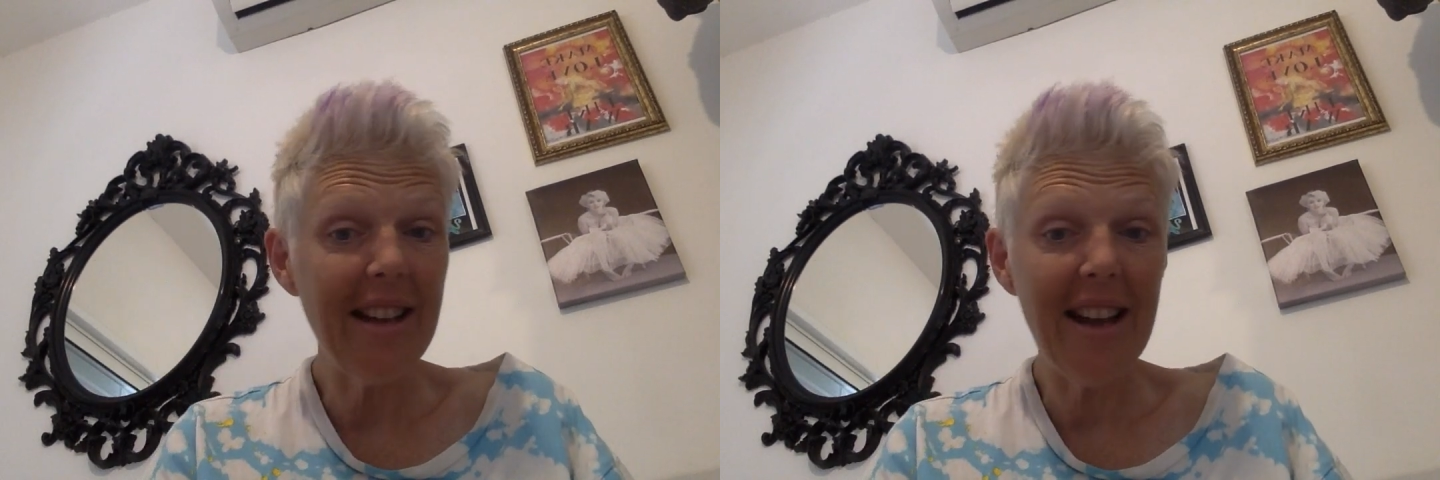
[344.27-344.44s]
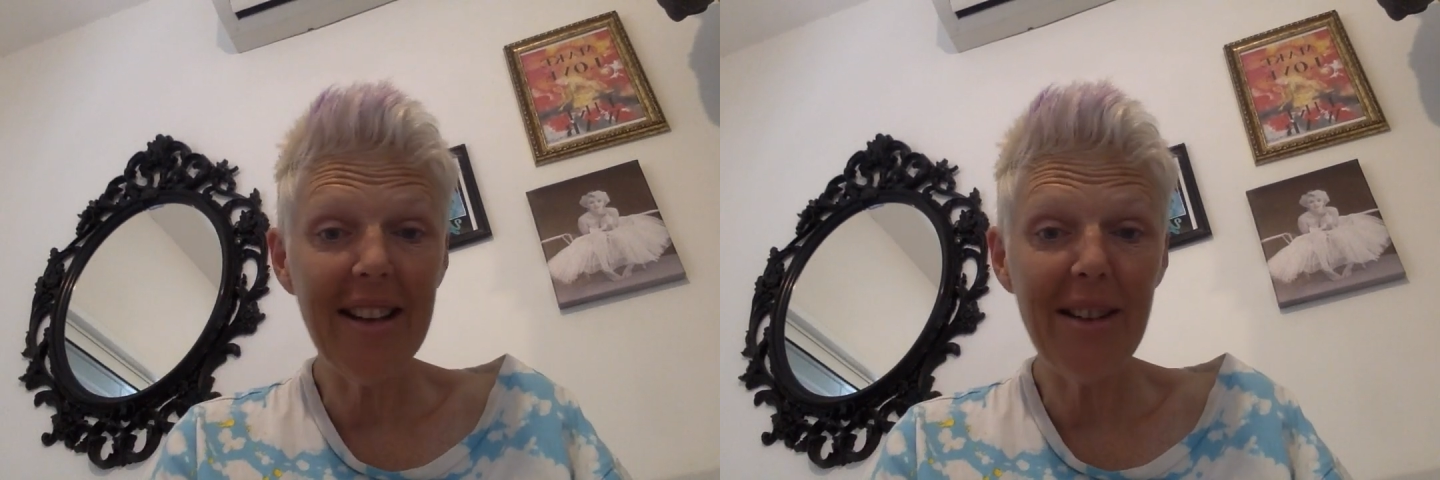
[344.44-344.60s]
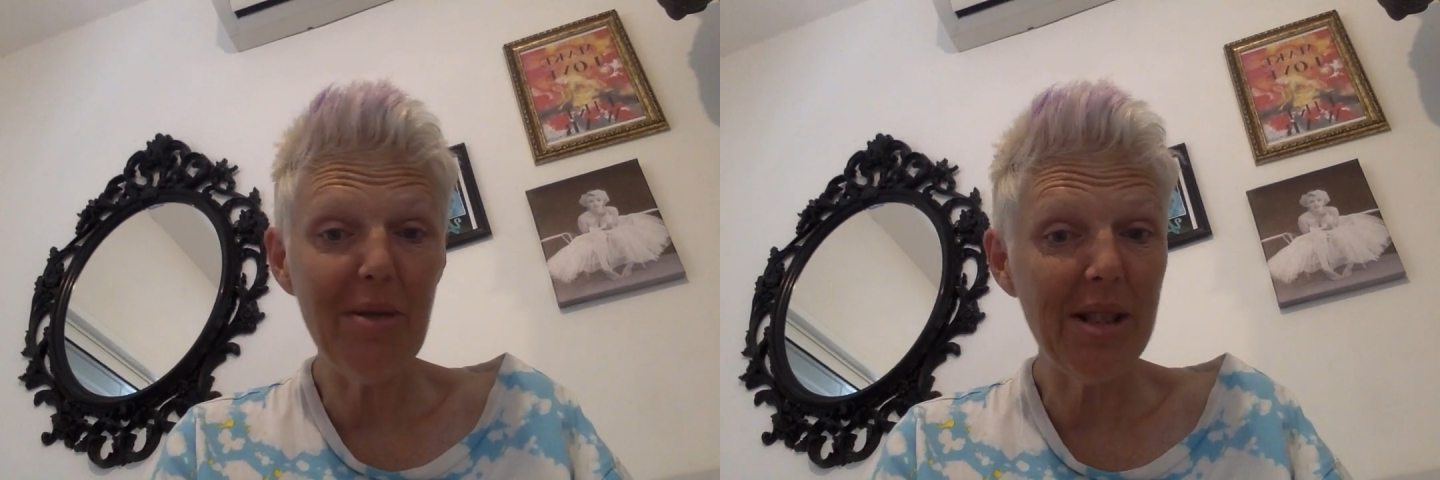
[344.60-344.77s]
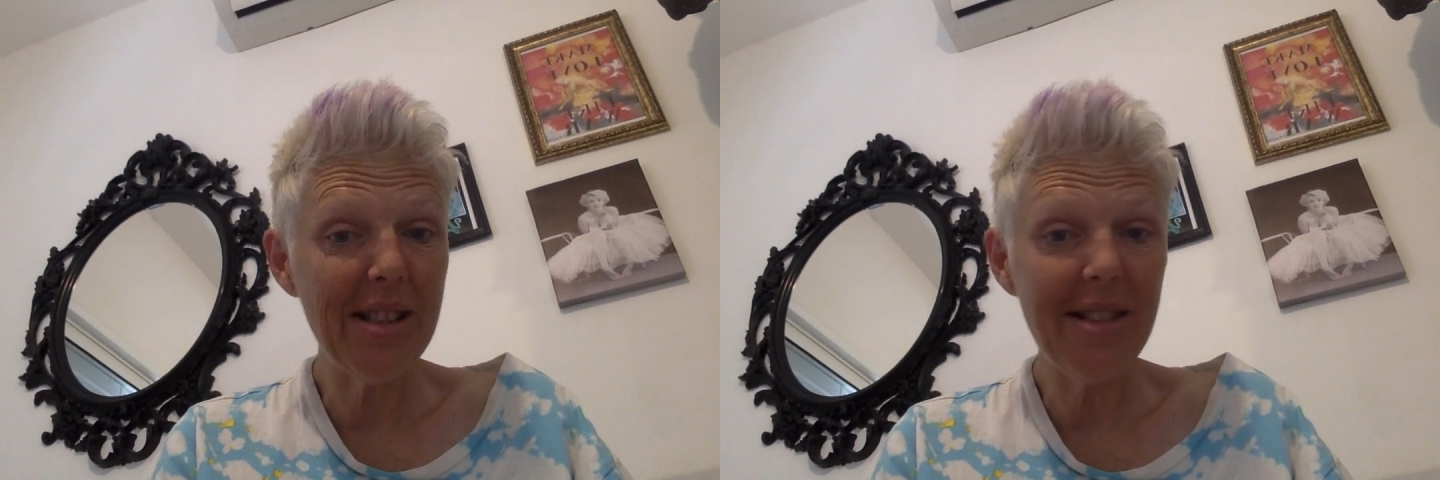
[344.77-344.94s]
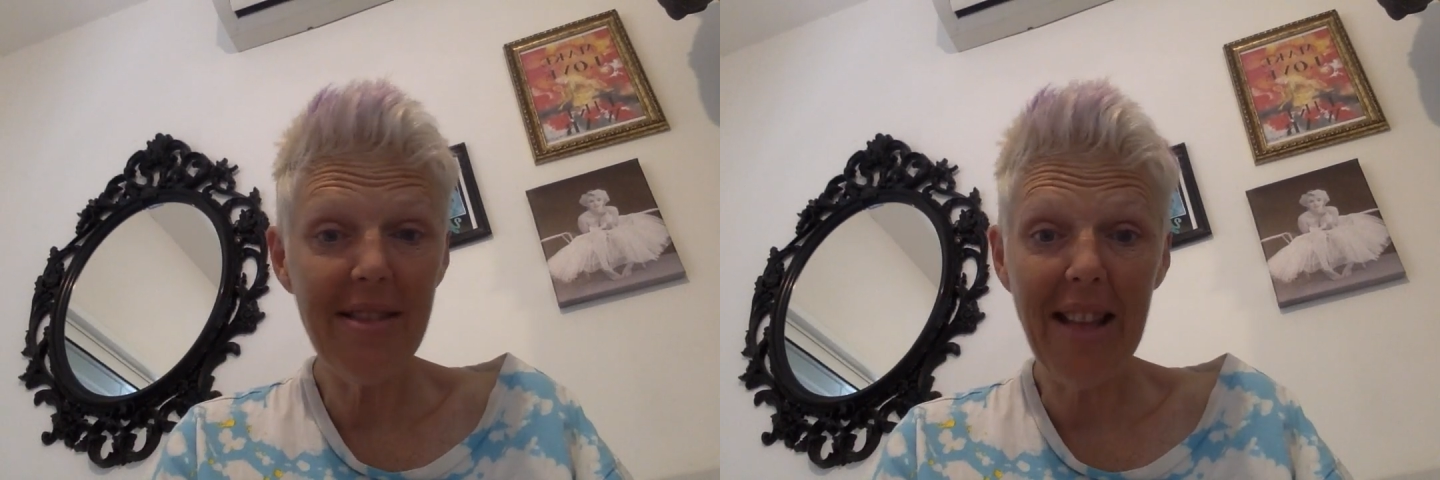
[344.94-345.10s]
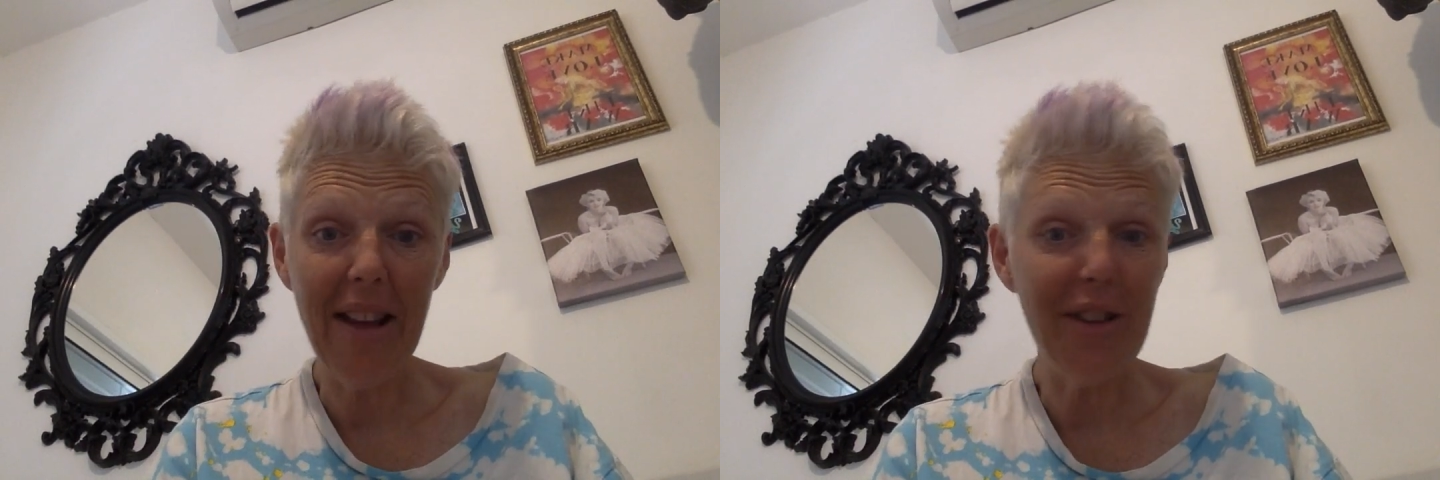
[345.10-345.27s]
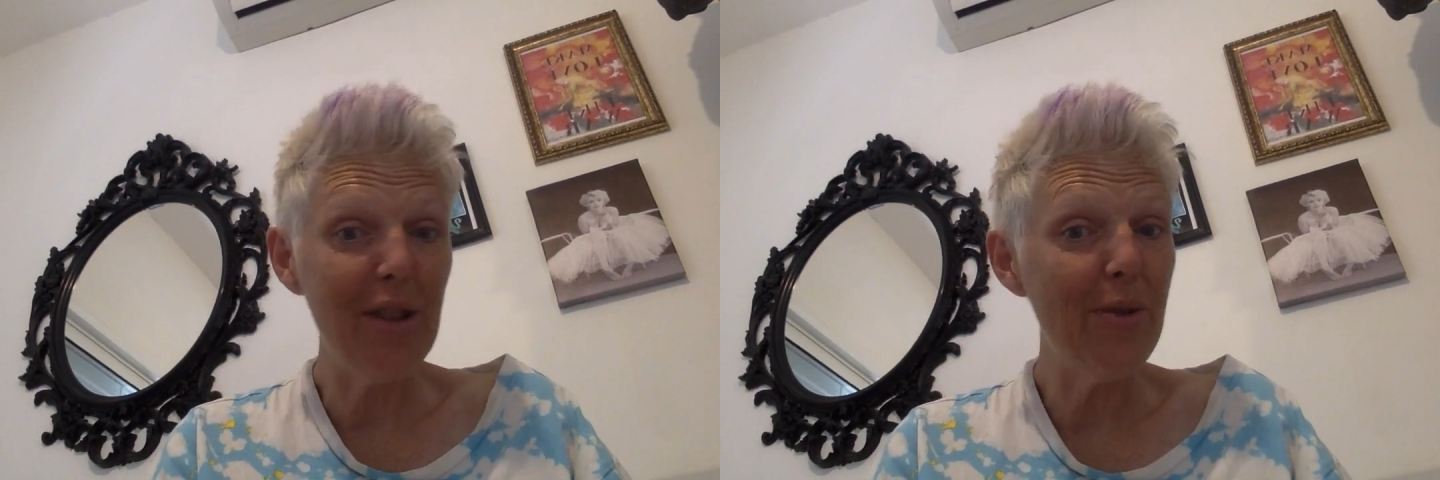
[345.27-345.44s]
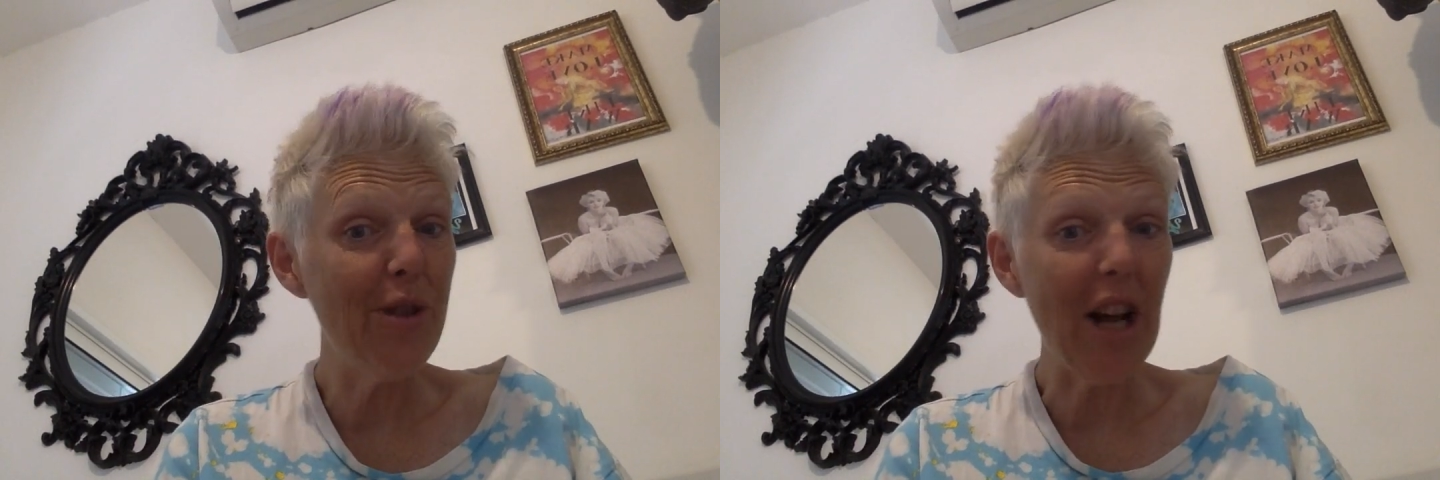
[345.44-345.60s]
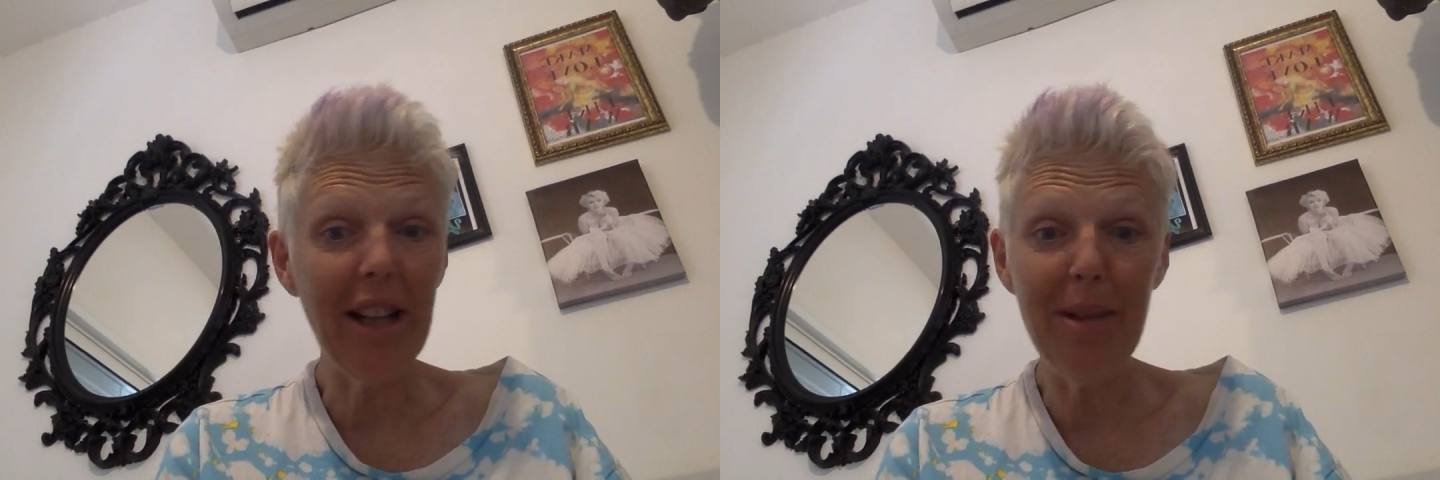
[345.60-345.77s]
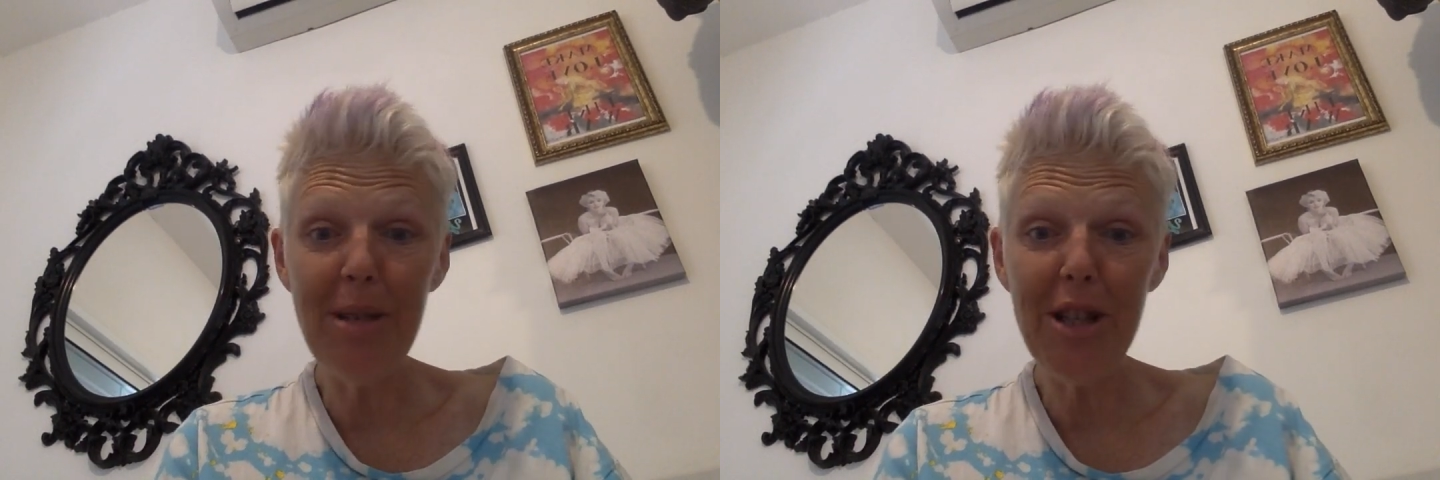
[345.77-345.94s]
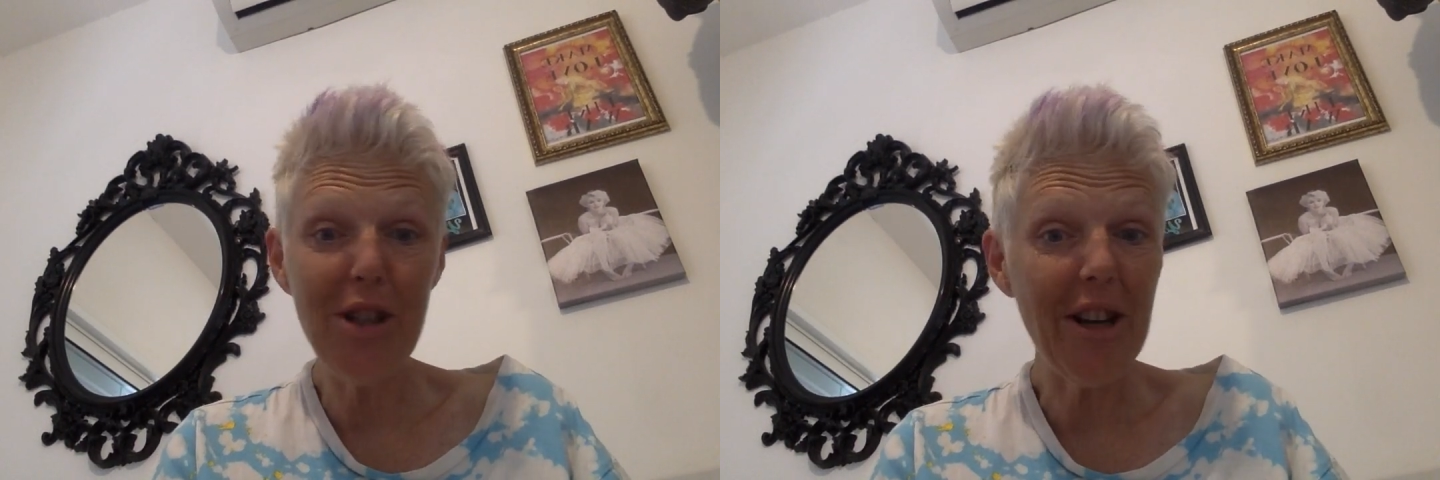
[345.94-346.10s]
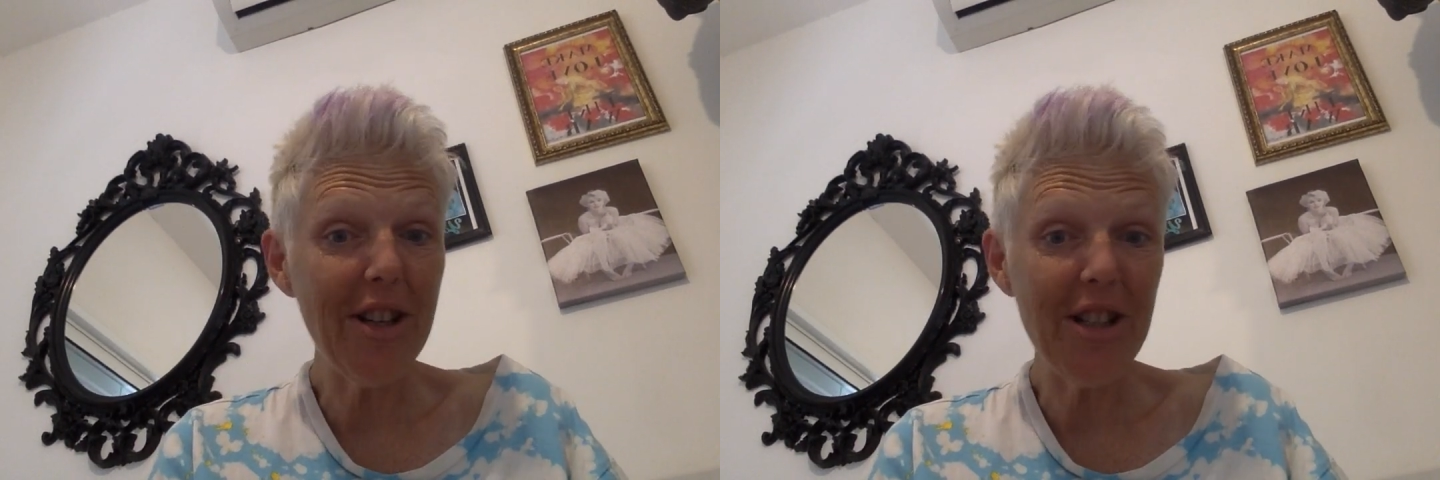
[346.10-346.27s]
And it was, thank you, Jellybean
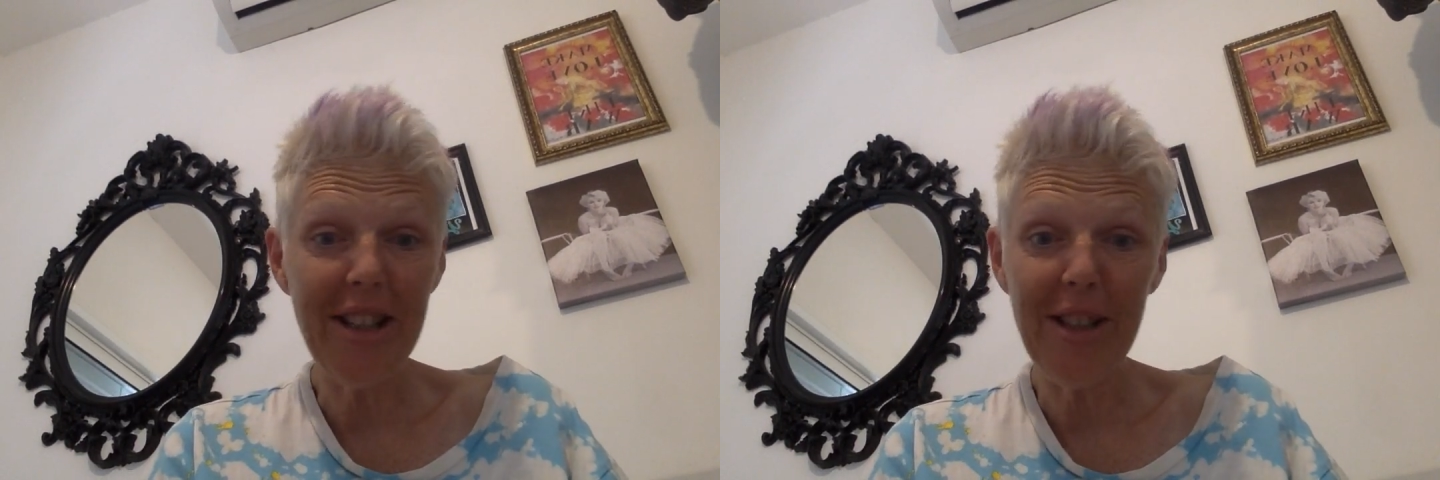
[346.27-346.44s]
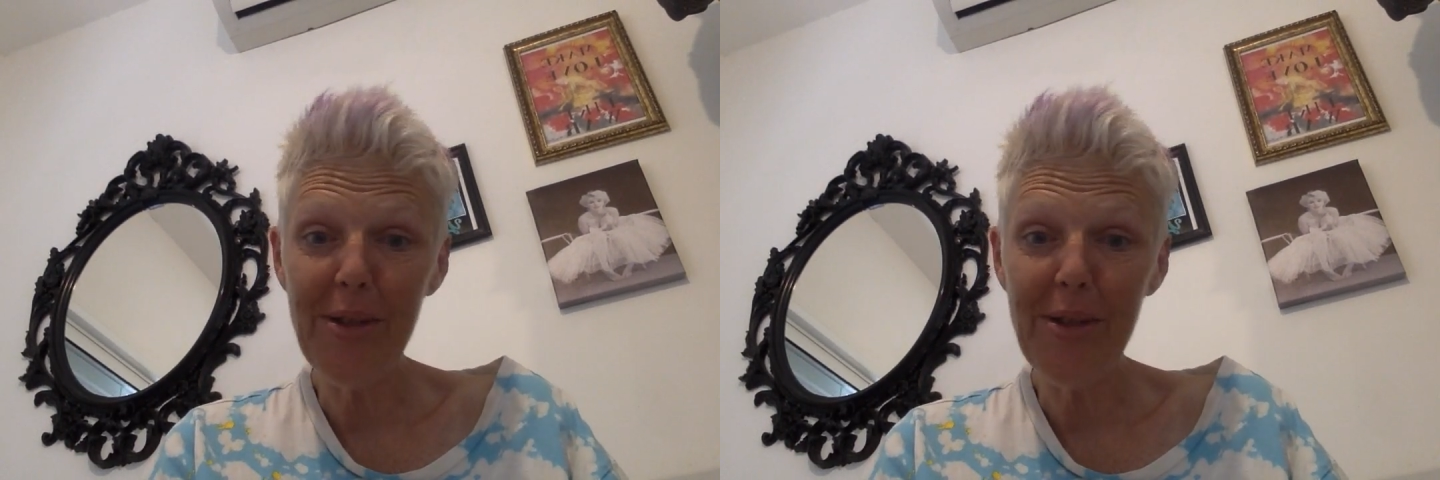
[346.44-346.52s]
Junction.